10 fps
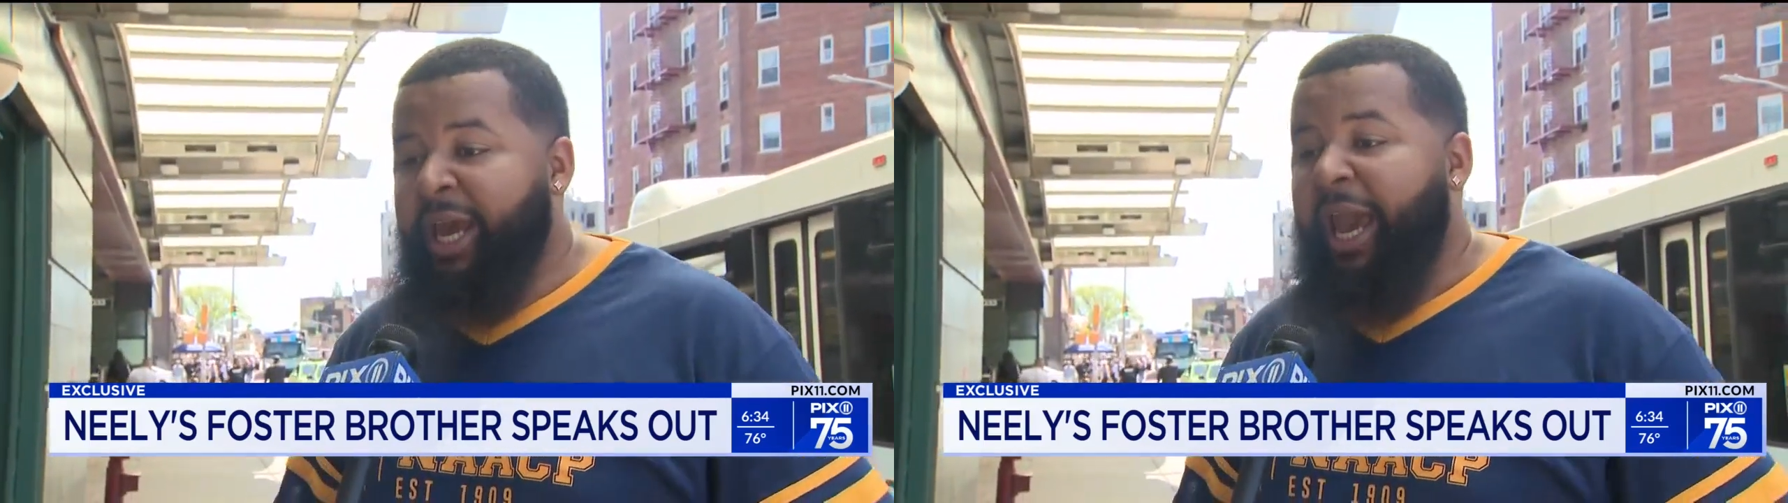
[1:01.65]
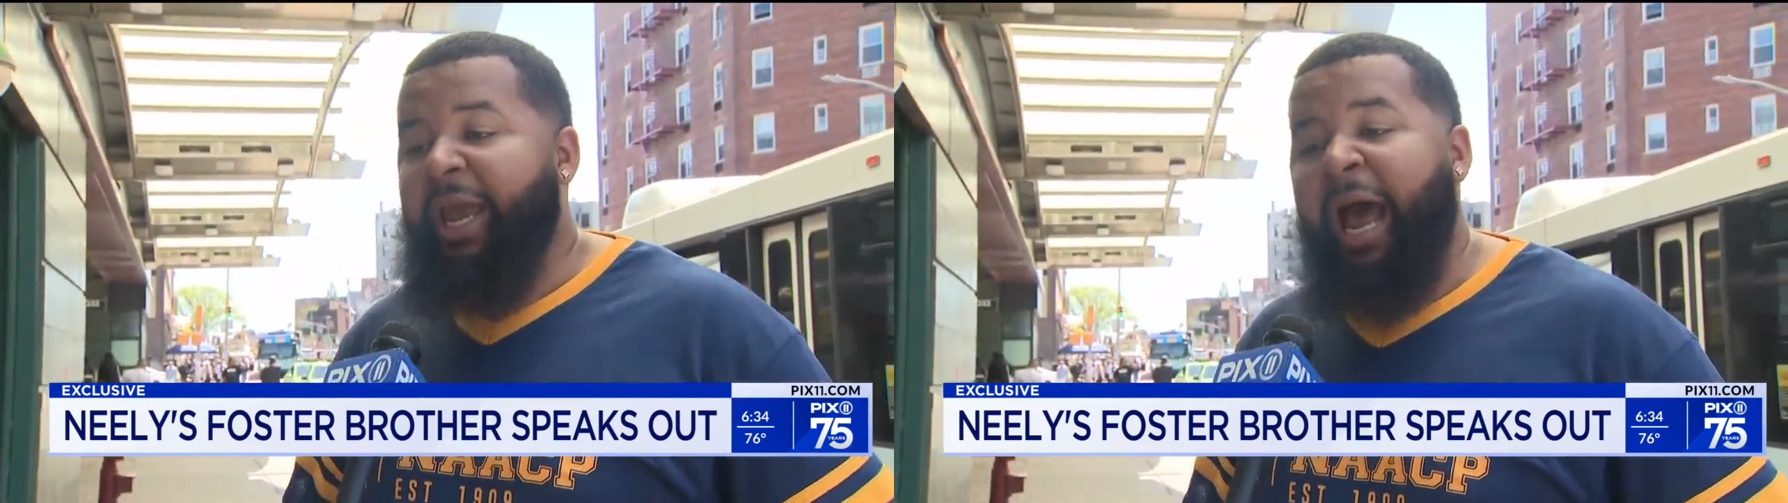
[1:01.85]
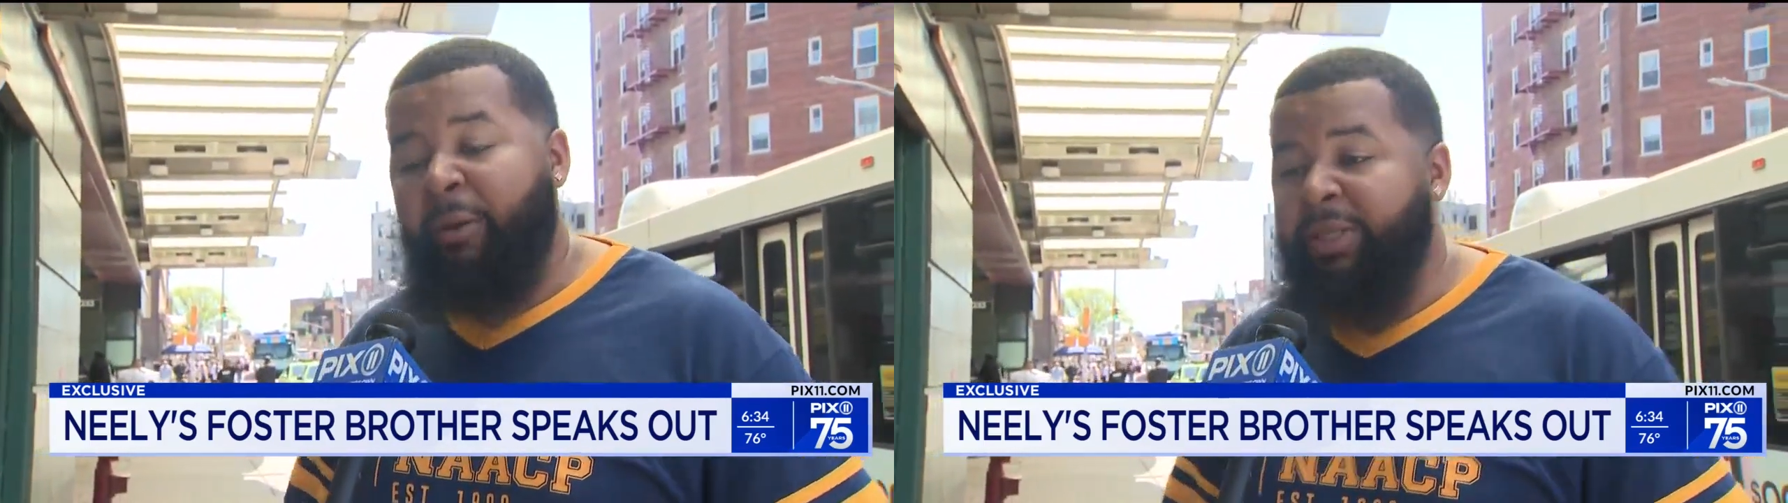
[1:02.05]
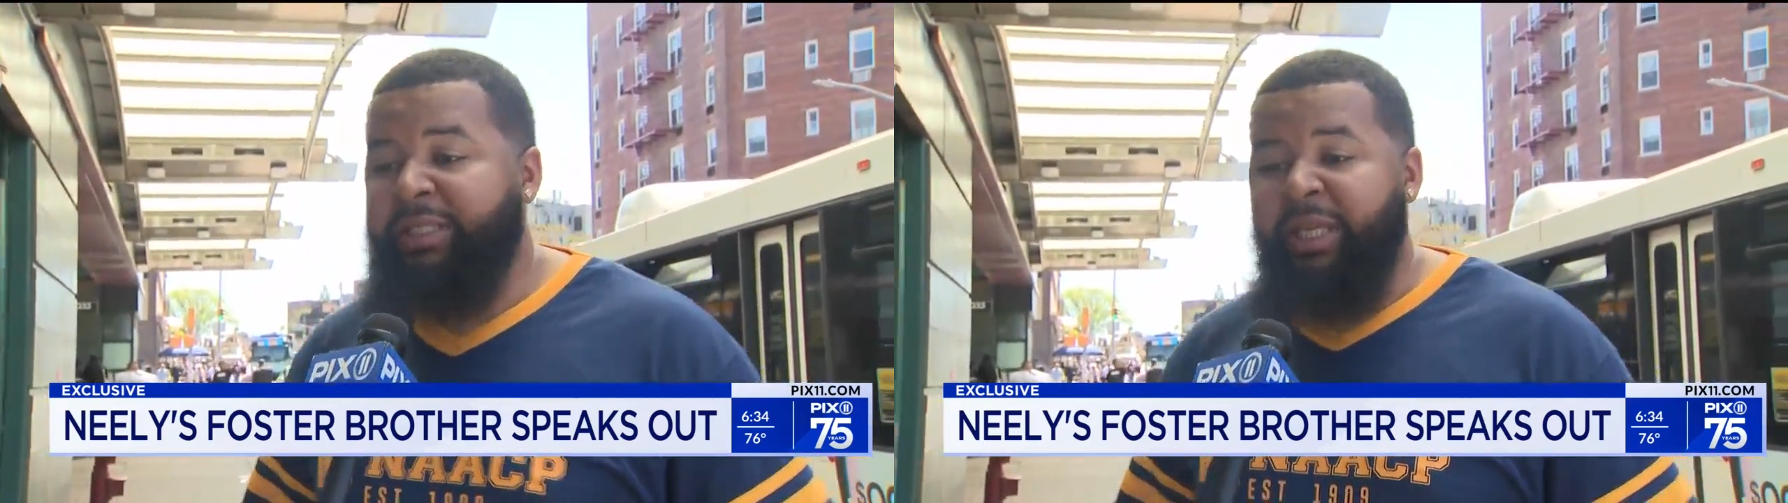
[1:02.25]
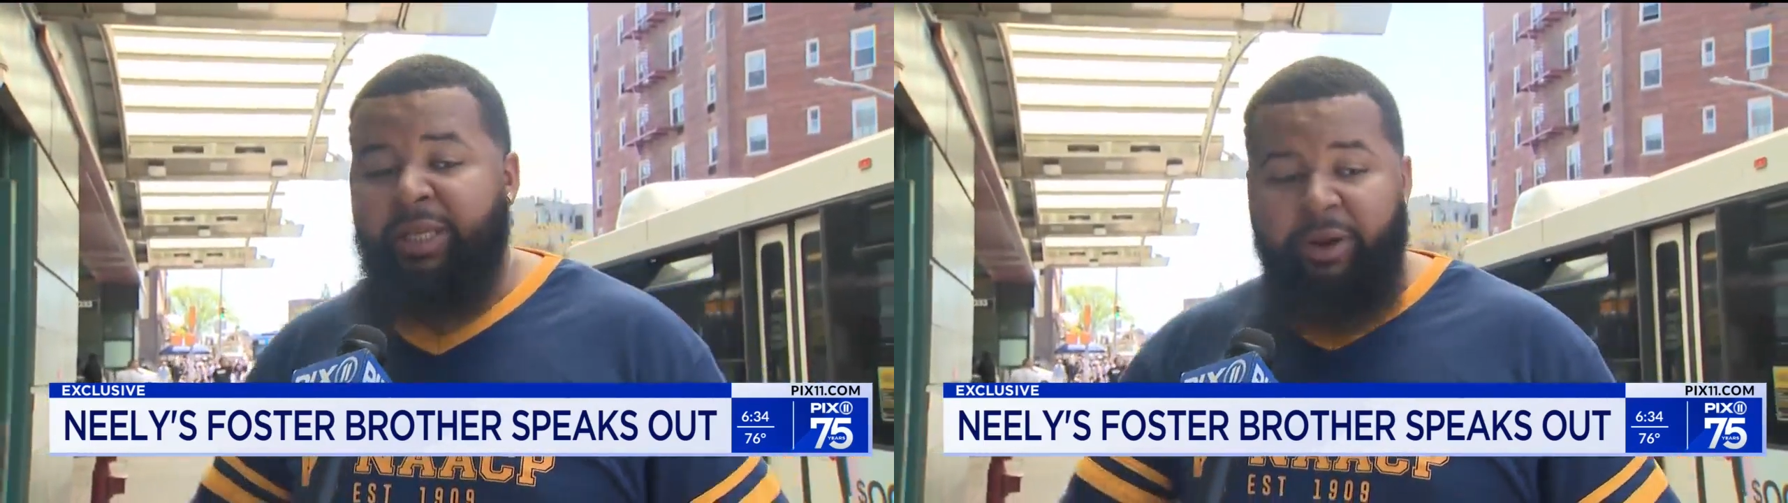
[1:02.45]
and I would
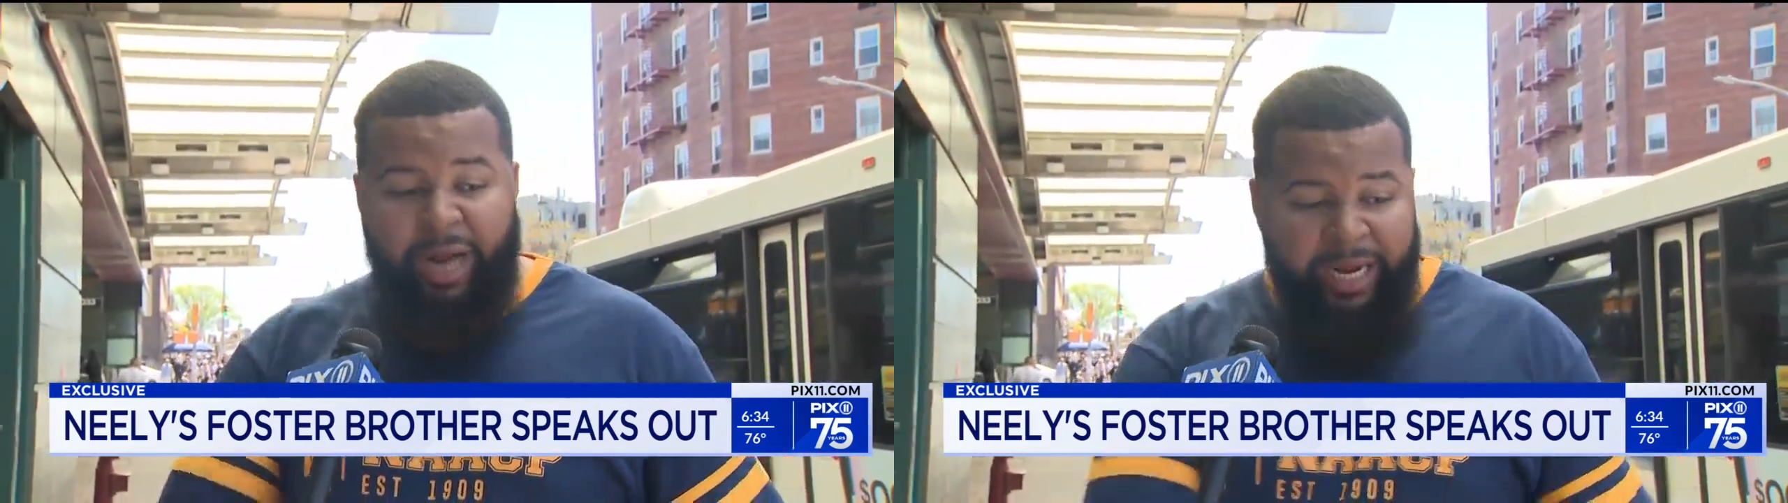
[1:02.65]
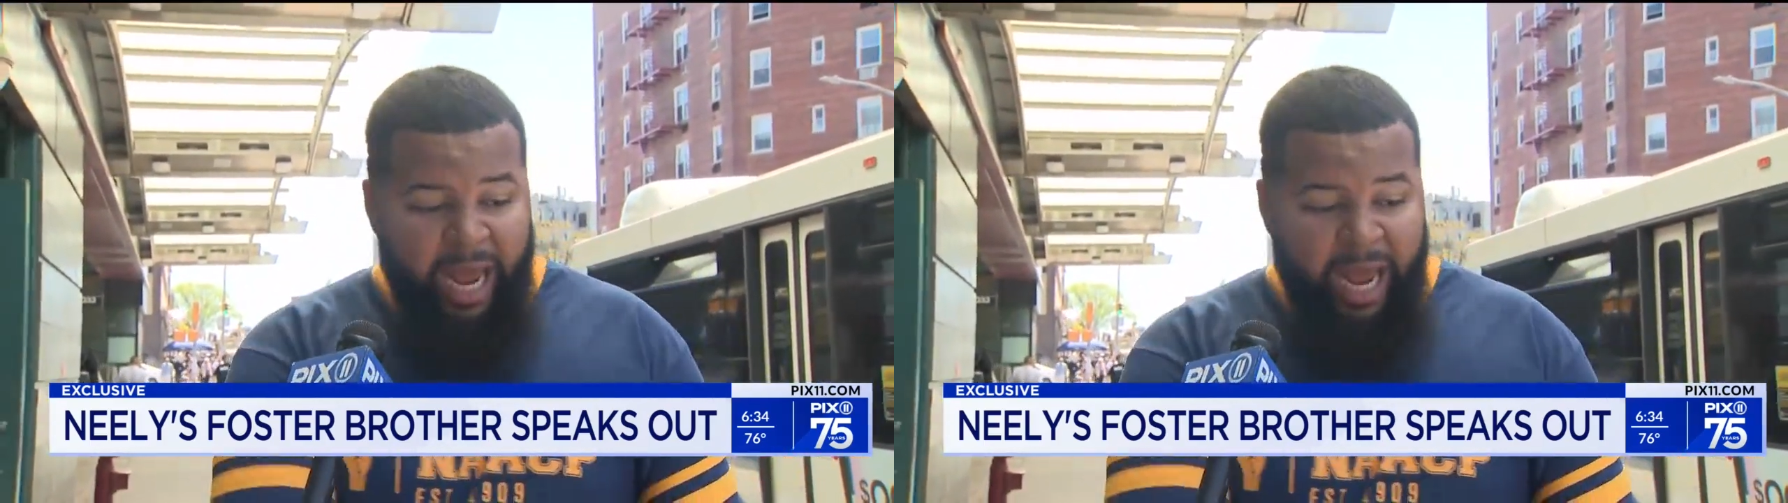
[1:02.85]
sit there and I'd